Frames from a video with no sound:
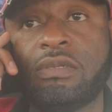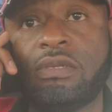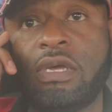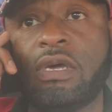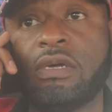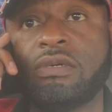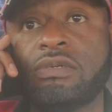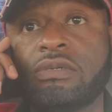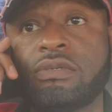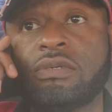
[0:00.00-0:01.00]
Yeah.
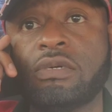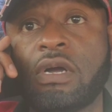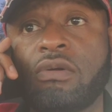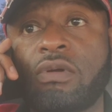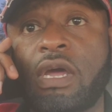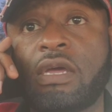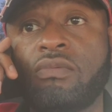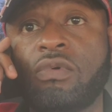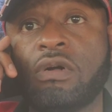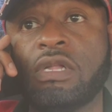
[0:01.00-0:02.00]
Okay.
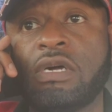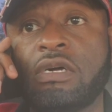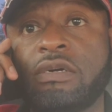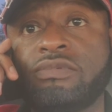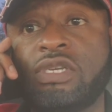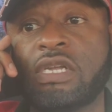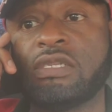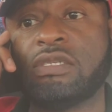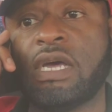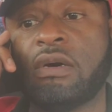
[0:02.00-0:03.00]
Well, um, check
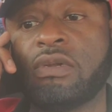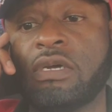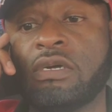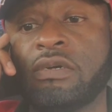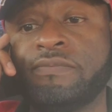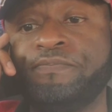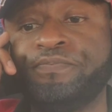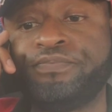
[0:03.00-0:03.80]
this out. Um,